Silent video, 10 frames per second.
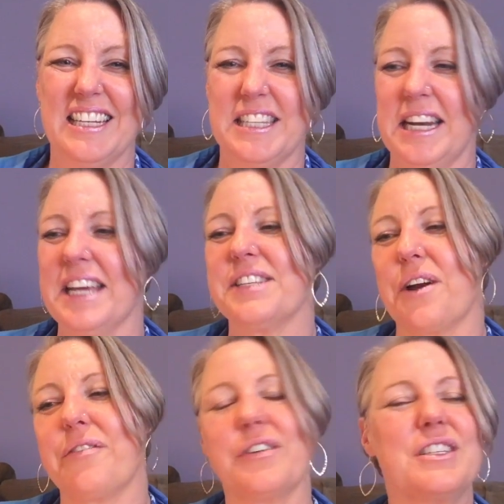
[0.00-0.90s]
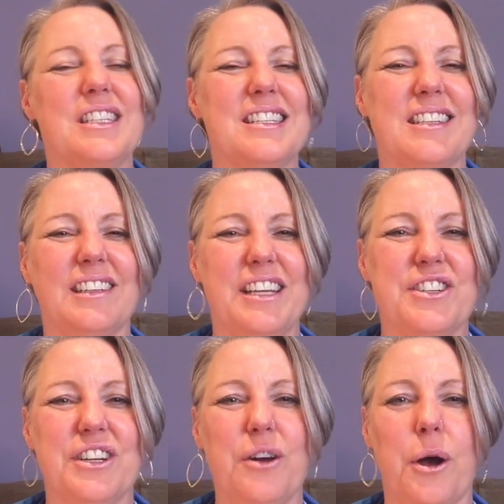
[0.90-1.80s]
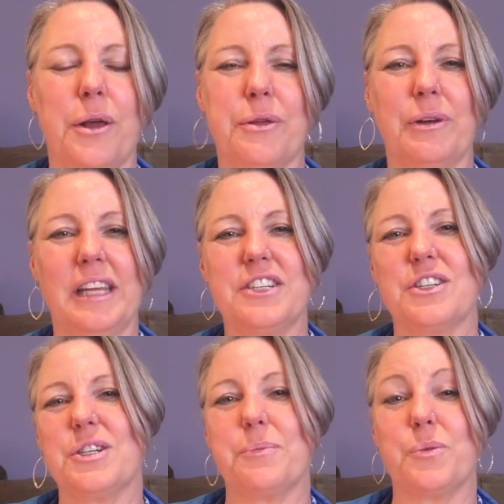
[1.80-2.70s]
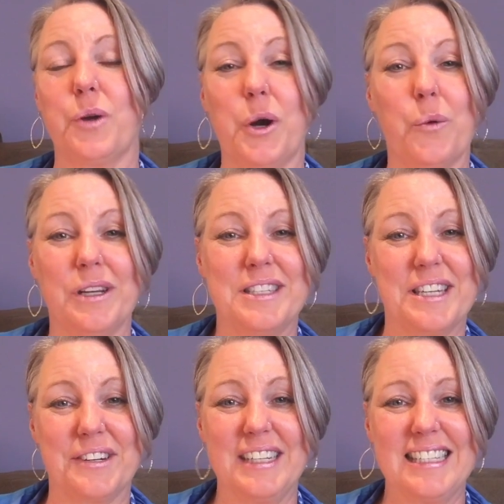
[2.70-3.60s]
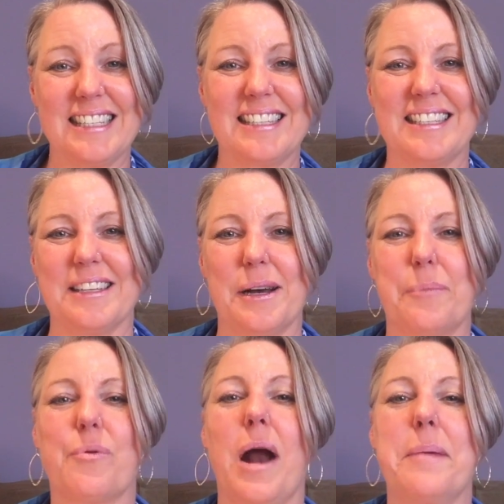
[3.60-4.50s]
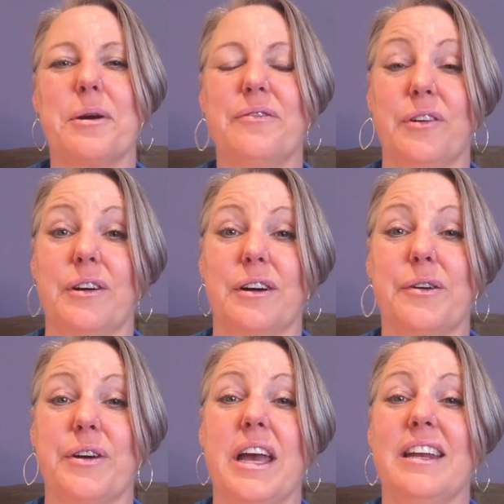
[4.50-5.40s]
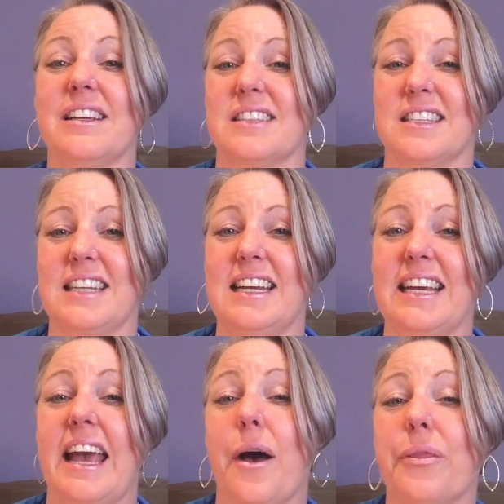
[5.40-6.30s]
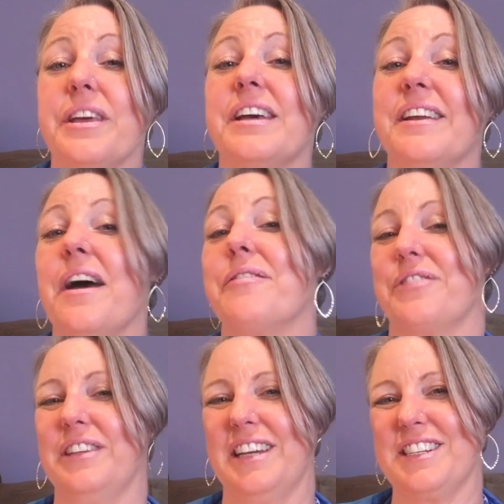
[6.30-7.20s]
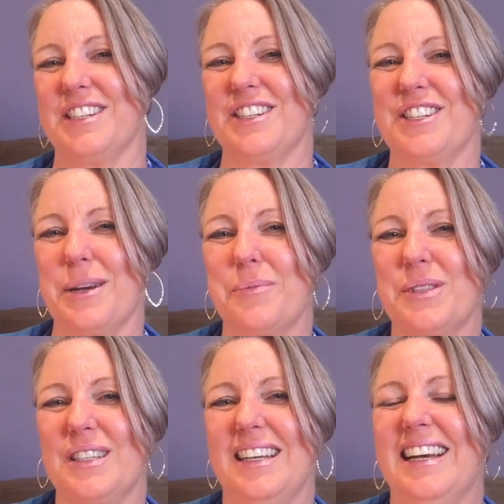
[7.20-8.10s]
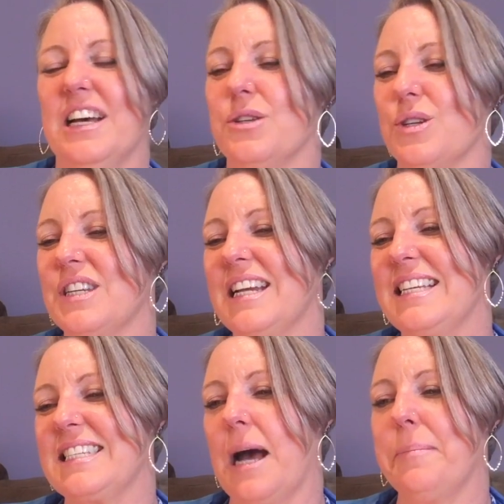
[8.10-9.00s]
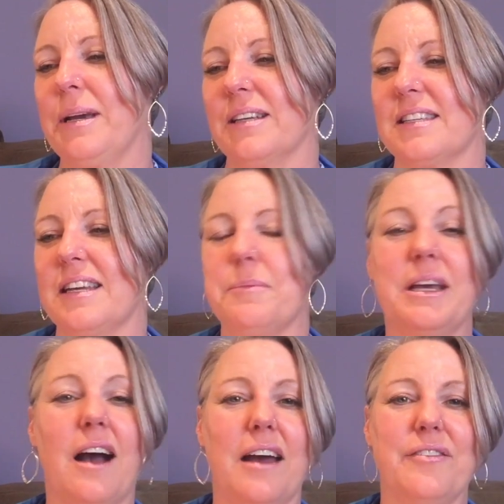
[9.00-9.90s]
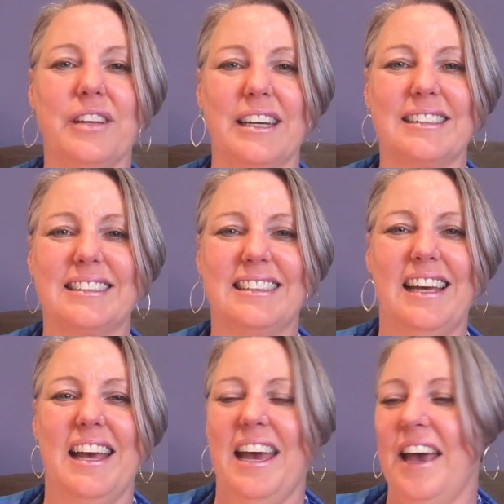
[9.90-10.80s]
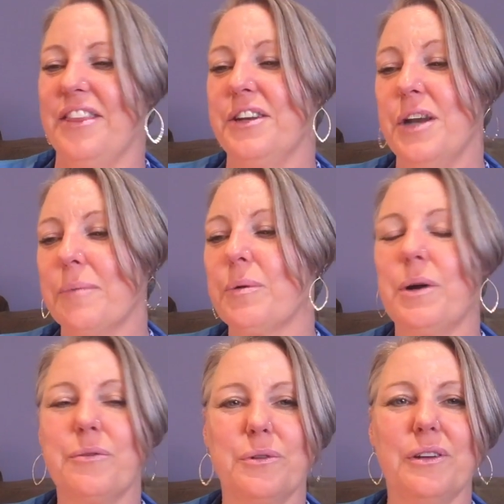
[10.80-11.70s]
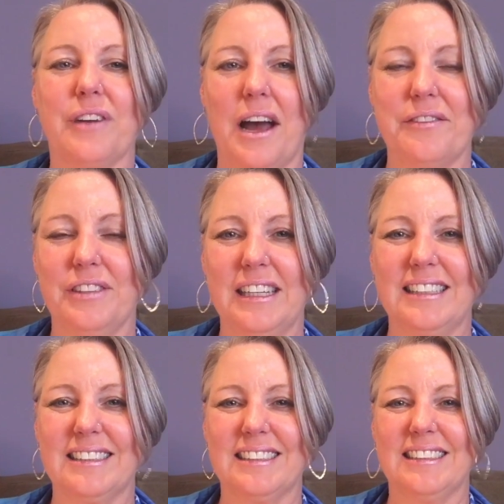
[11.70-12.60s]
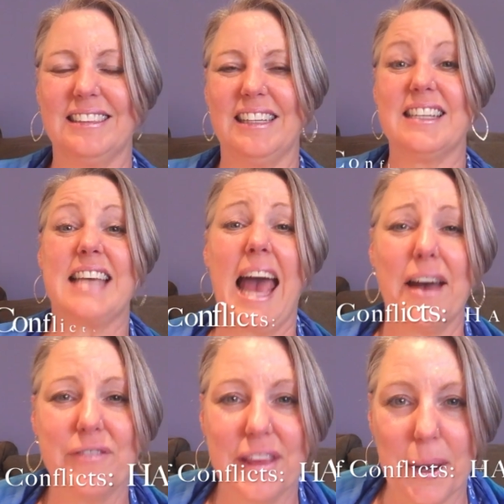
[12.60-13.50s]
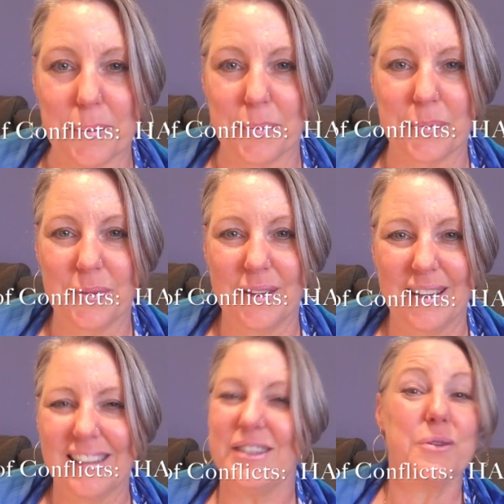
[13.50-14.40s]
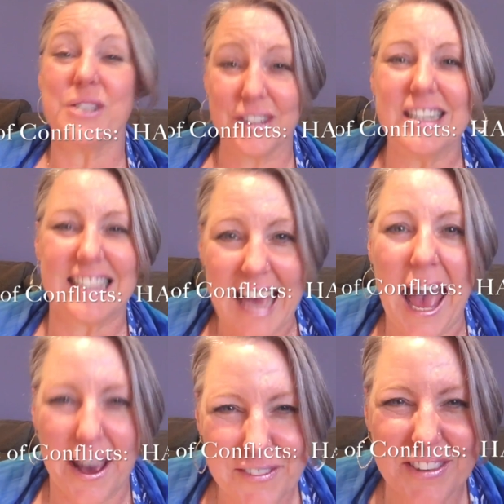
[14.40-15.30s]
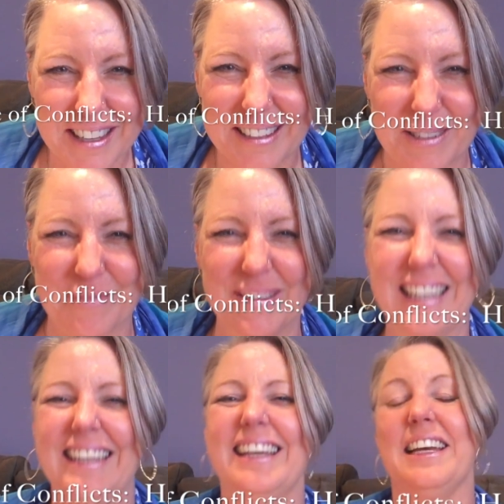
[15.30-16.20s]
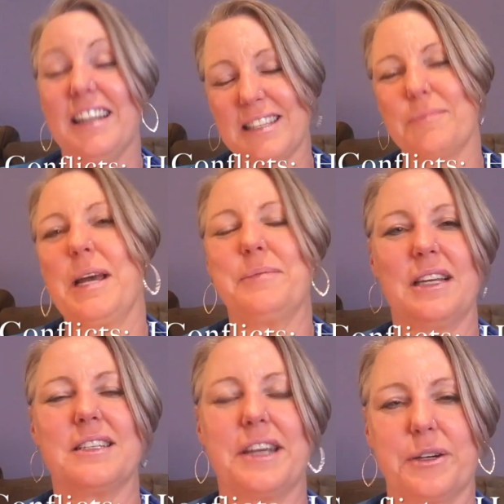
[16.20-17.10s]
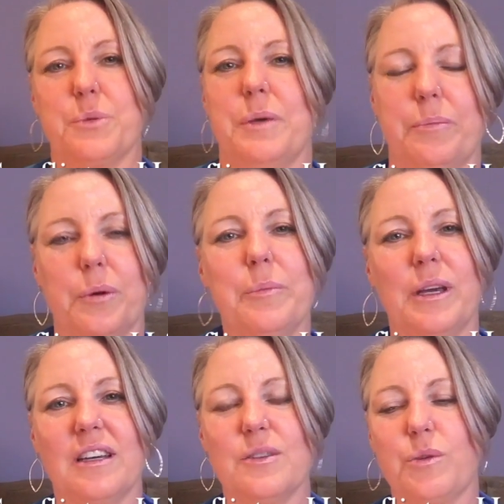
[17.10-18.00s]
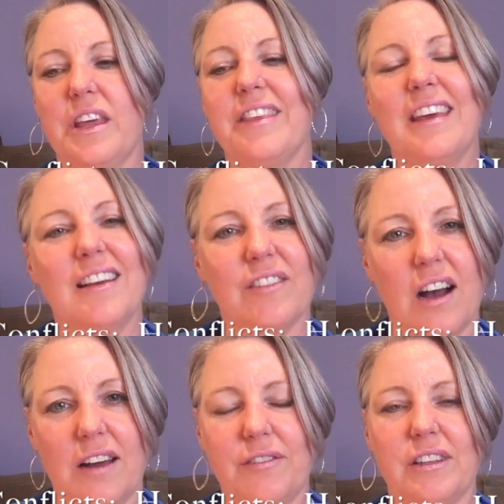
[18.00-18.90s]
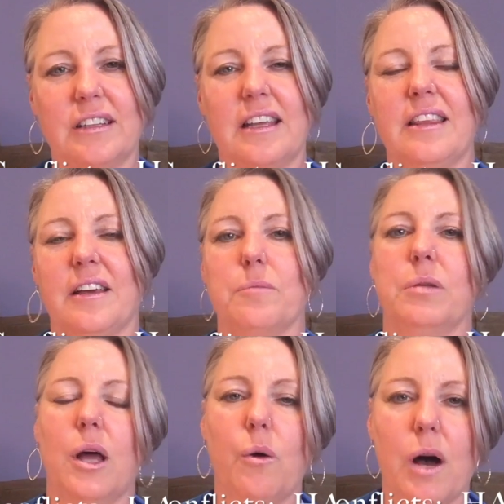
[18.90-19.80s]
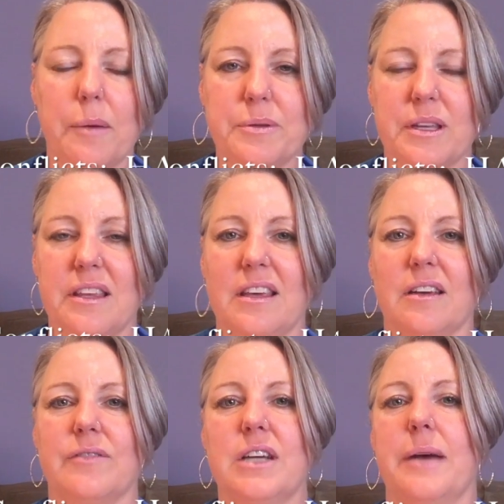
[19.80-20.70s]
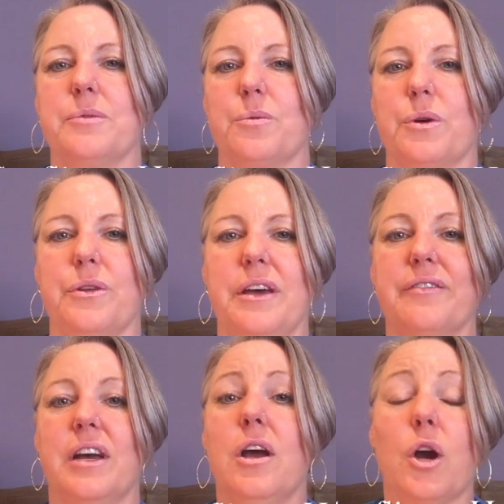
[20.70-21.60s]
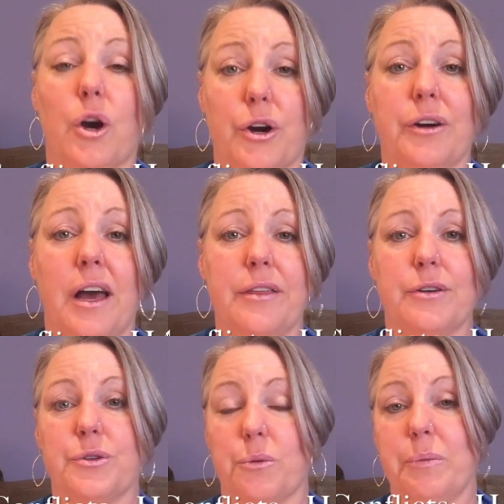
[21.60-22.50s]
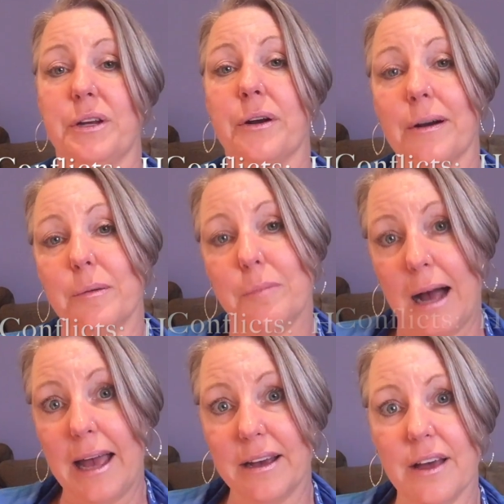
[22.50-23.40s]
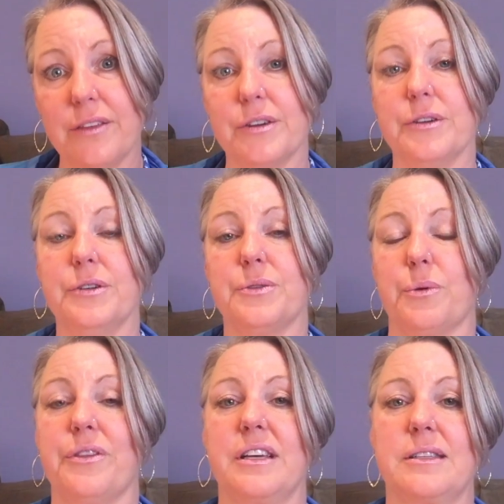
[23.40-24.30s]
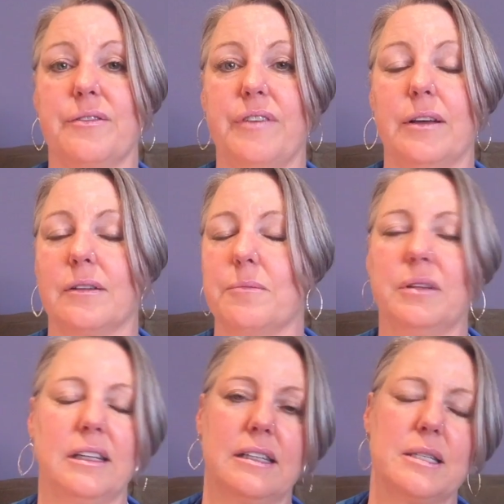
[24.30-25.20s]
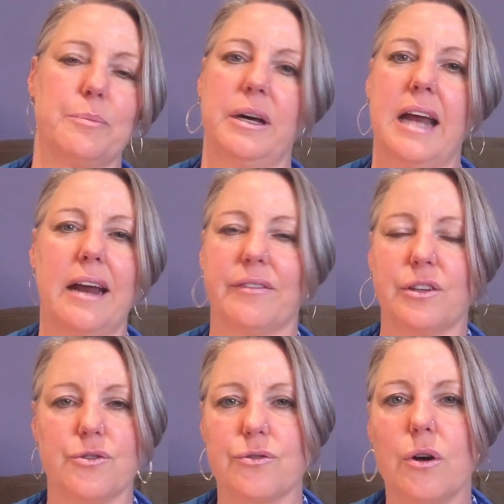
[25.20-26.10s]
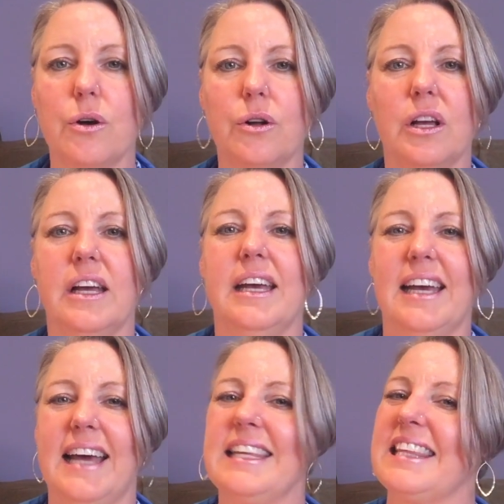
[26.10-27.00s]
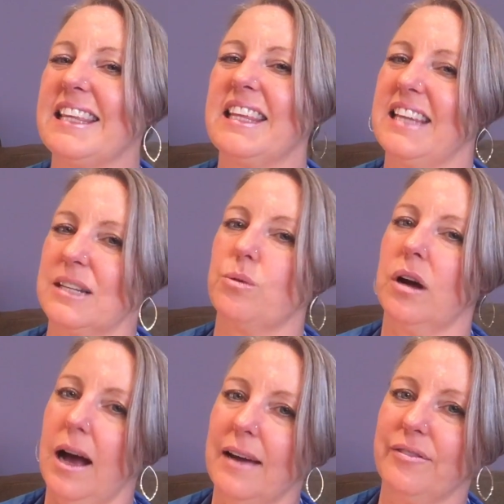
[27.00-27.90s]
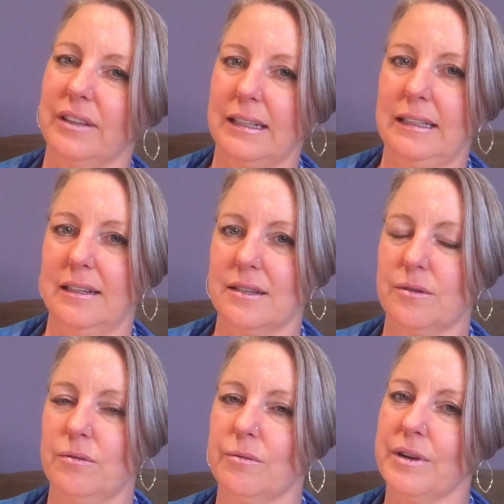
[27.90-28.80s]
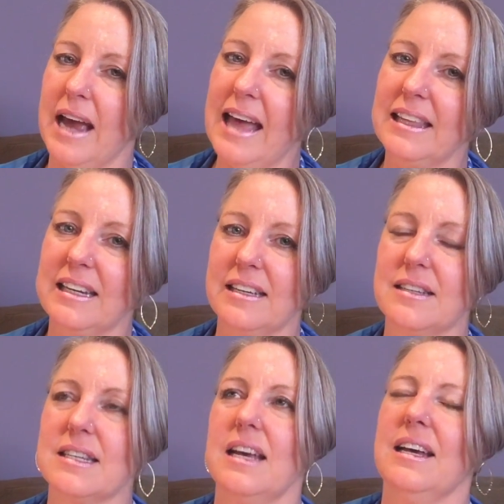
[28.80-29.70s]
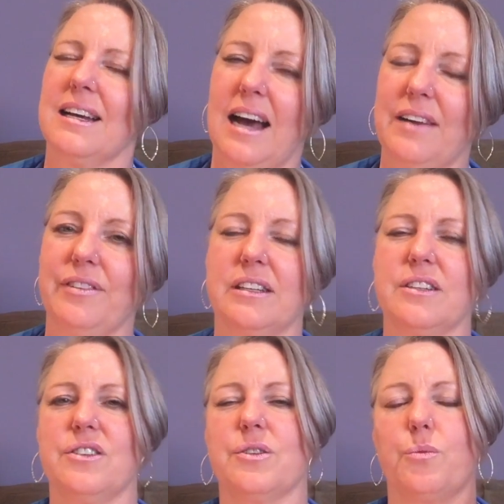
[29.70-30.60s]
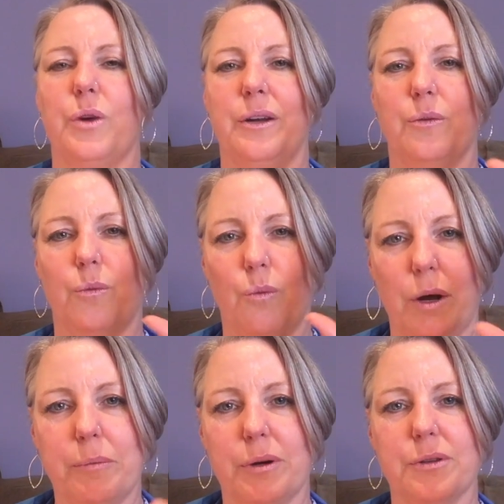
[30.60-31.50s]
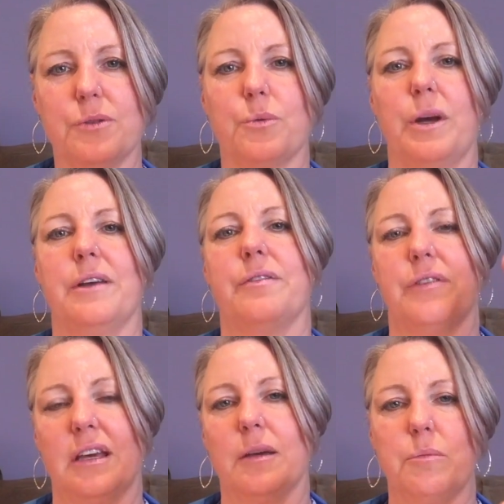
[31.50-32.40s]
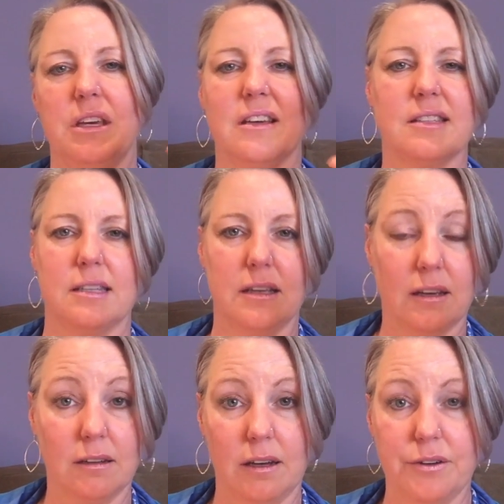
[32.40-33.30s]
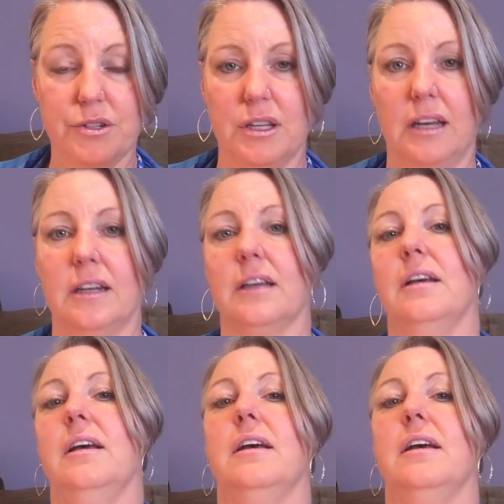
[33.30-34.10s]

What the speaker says: Today is our first installation on the Relationships 101 series. This is a primer for creating and sustaining healthy enough relationships. So today's topic is going to be conflicts. The number one rule of conflicts is have them. No, seriously, have them. Now, sometimes that scares people because when they think of conflict, they think of blow-ups, they think of times where they've hurt others or been hurt by others, where things have felt completely spun out of control, and they think that that's what conflict is. The reality is, conflict is just when one person's way of thinking, being, seeing, understanding,